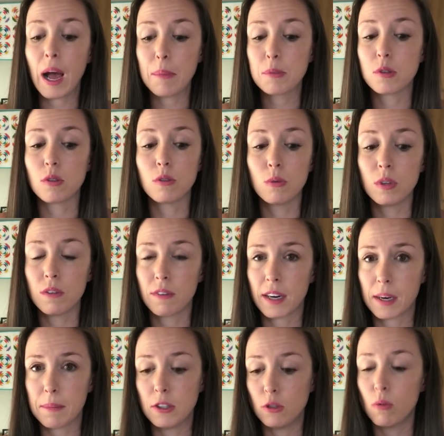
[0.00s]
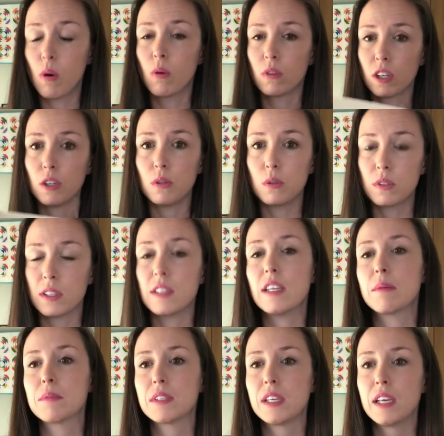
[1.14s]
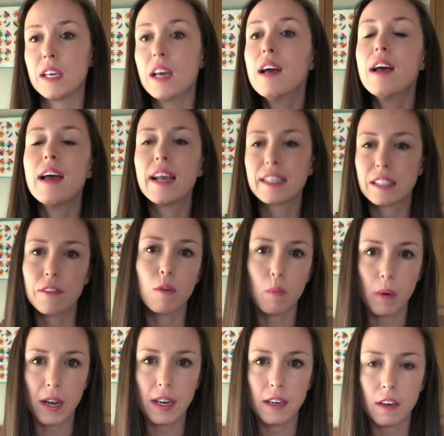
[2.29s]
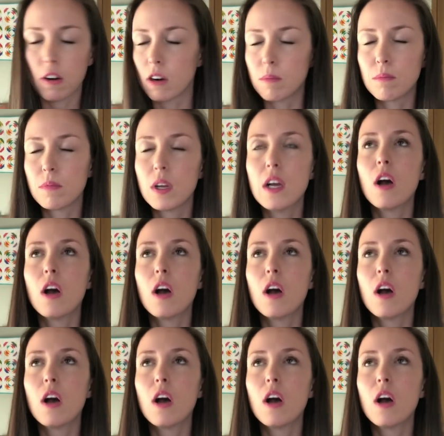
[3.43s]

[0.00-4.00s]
absolutely recommend you only use the DMC except for white, or